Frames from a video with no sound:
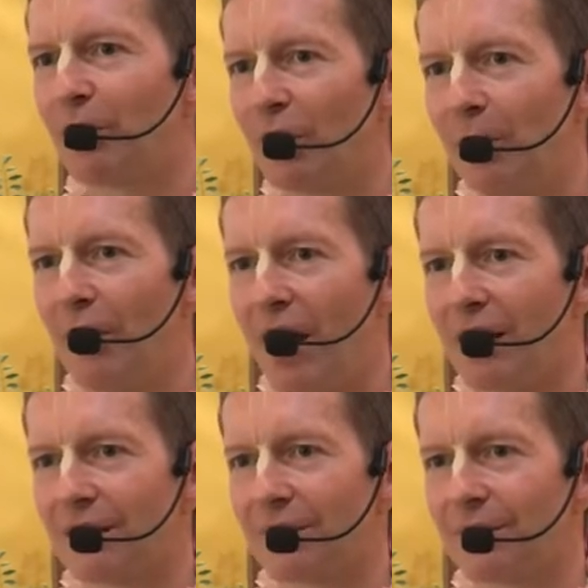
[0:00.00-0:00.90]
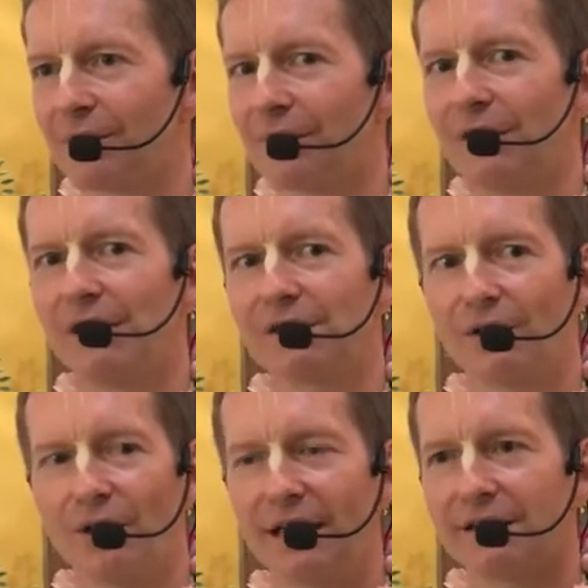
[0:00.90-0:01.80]
Puripad is a
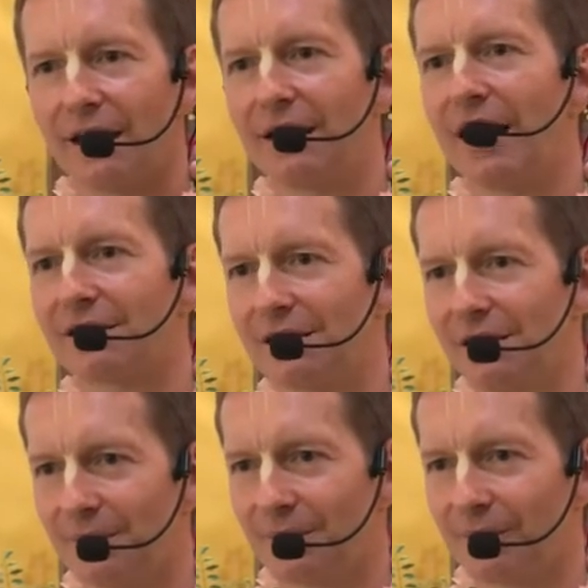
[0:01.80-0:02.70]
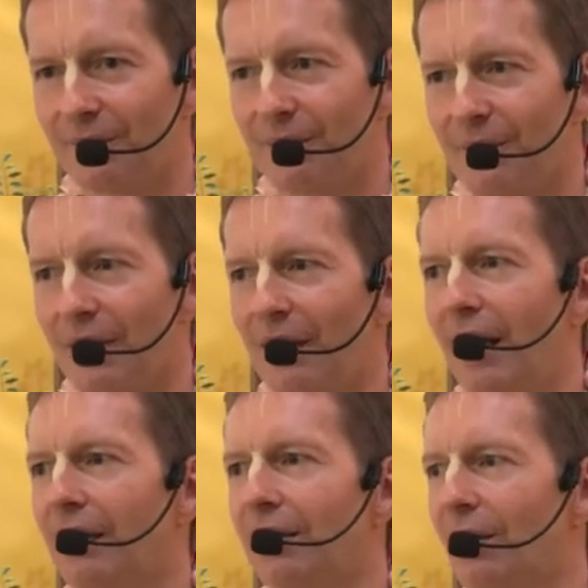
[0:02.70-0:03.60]
great sannyasi
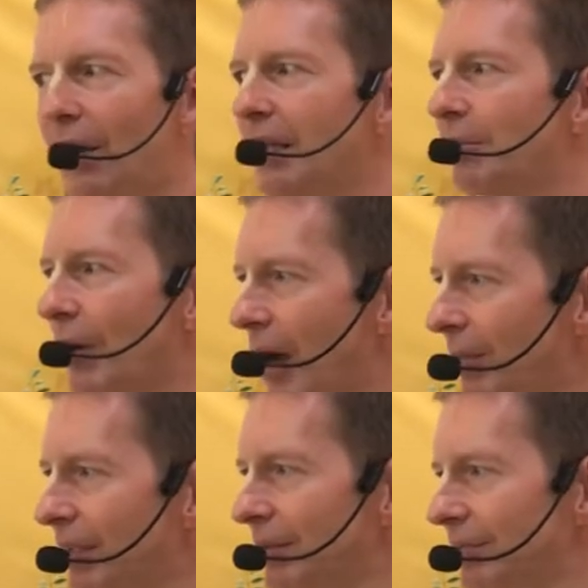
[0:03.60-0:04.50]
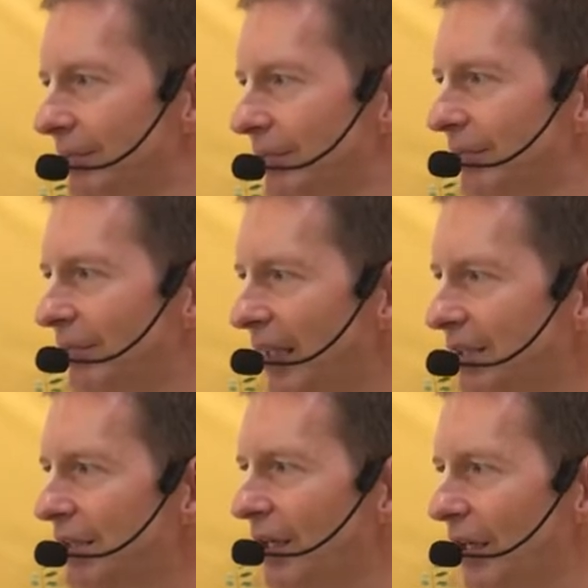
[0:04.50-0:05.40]
and a great Brahmin,
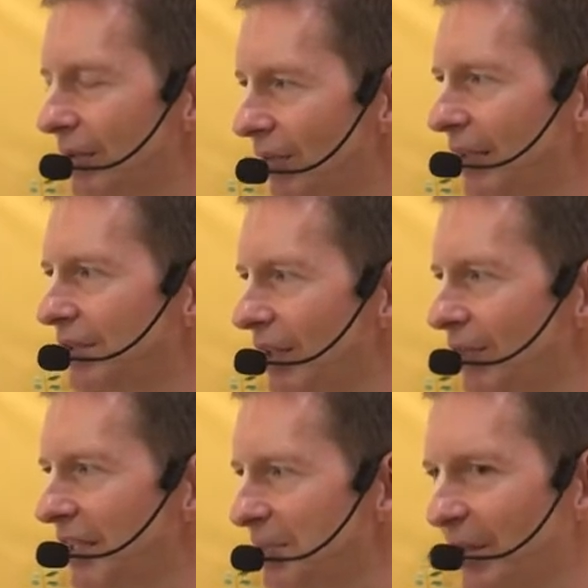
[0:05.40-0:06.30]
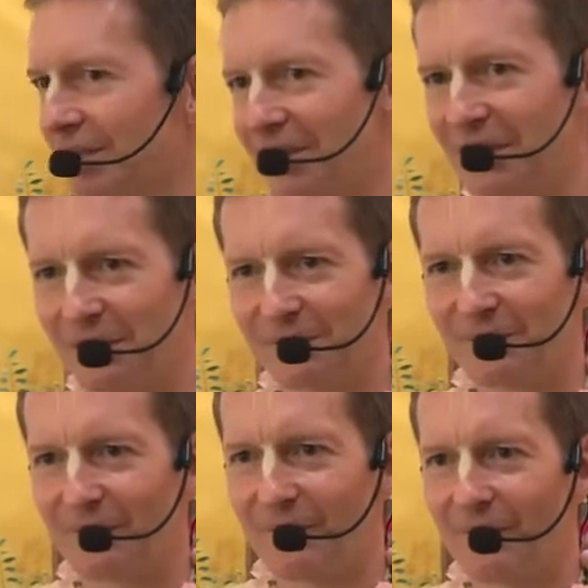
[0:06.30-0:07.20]
Vaishnava and Vaishnava especially.
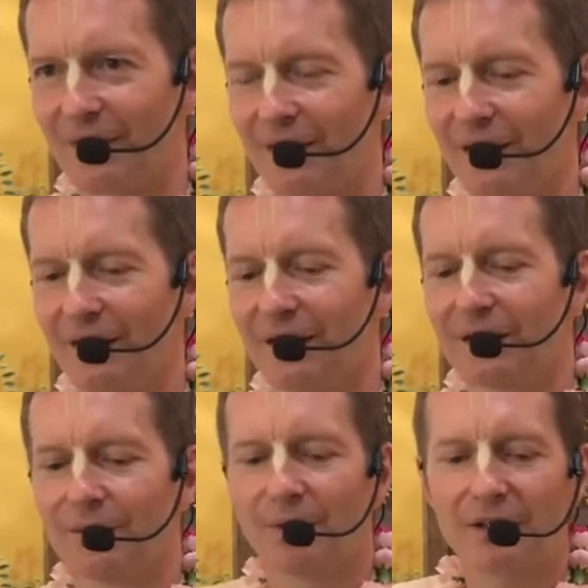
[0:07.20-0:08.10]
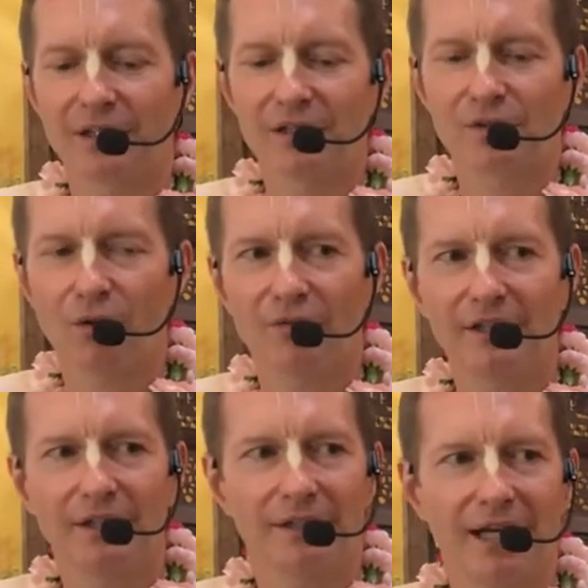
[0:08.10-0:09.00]
But this
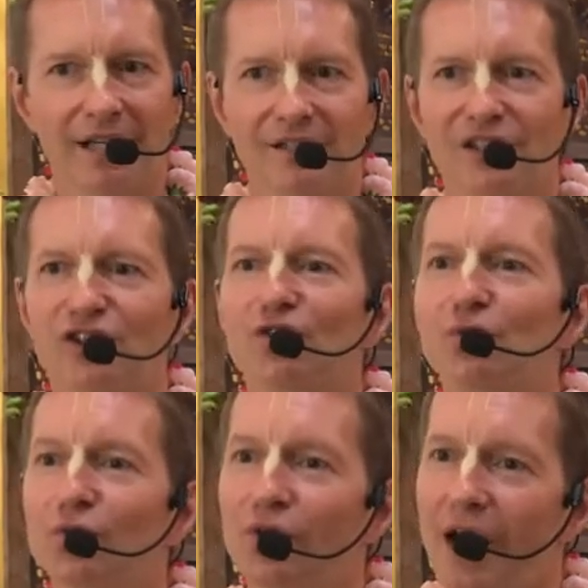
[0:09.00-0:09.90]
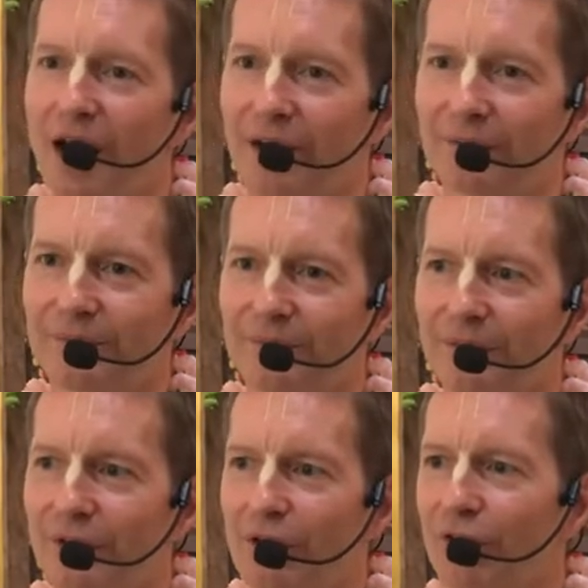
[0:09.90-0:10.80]
Govinda Das is a Sudra
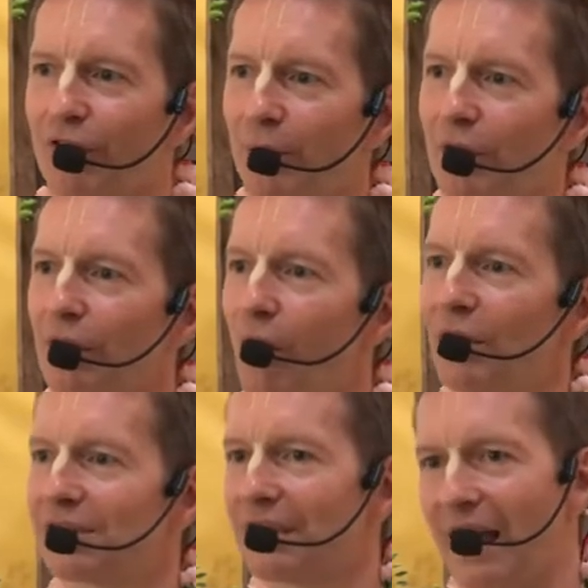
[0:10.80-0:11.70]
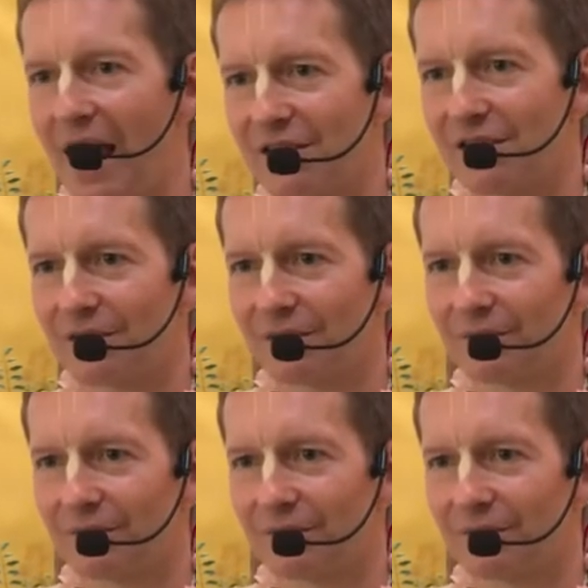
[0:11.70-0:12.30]
from the lowest caste.